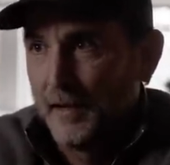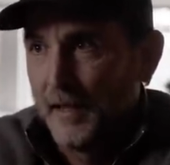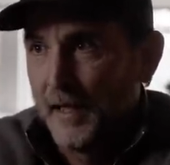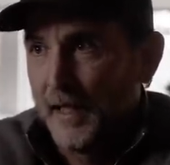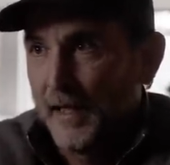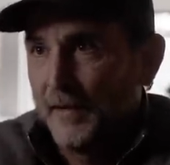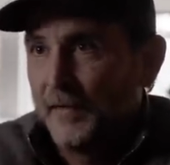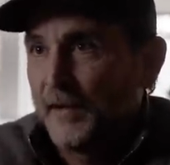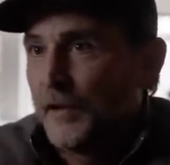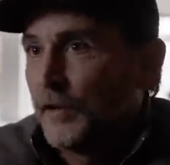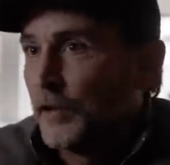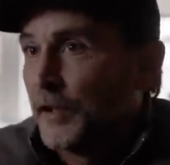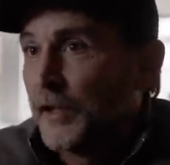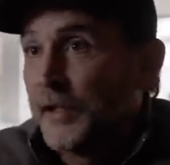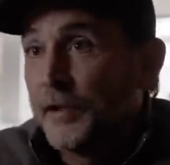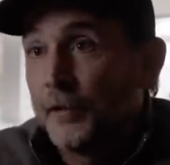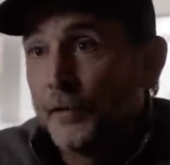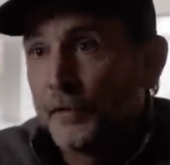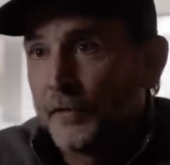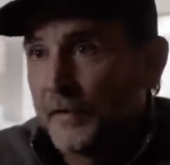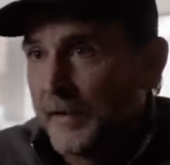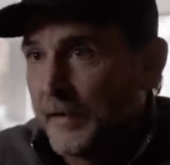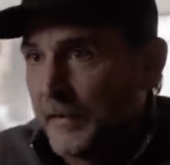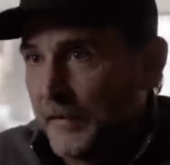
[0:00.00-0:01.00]
And I think a
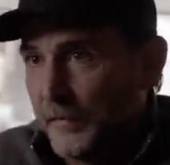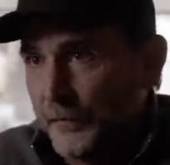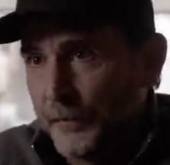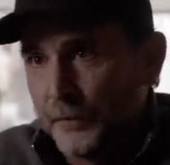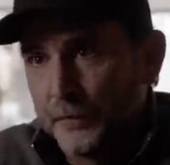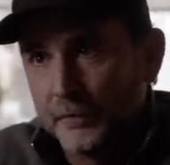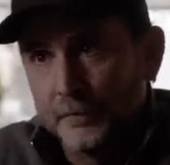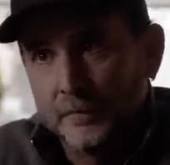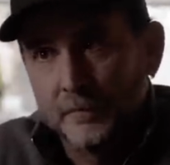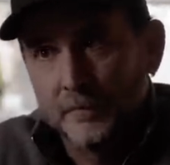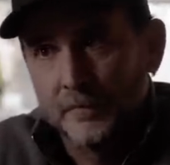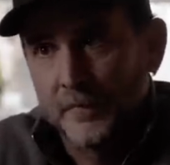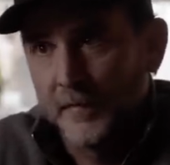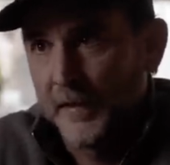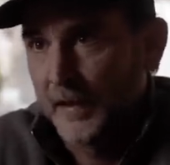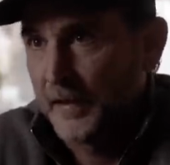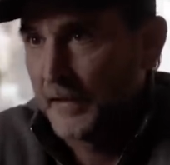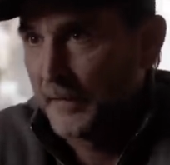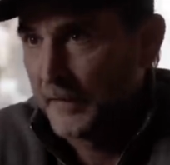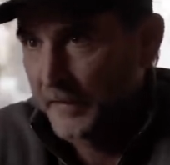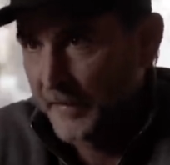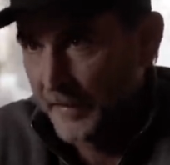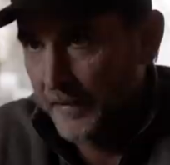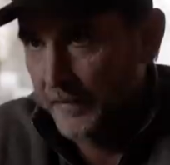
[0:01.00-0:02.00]
leader's there
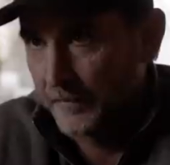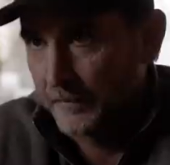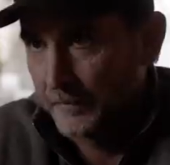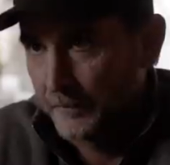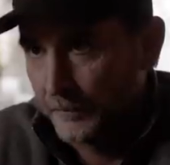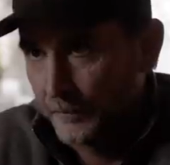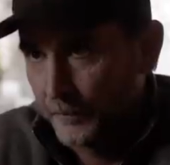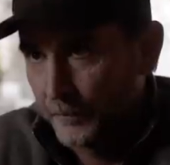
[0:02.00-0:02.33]
thick and thin.